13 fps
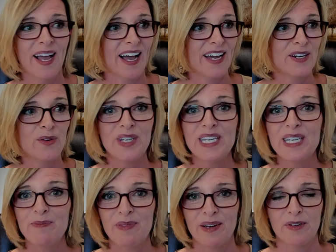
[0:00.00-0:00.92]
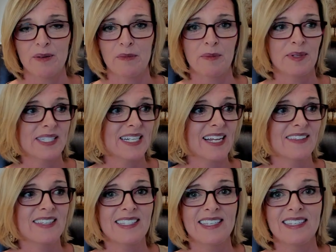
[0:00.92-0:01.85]
I don't keep that from him. It's not
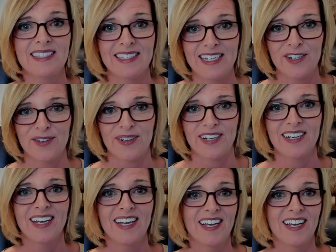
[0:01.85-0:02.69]
this secret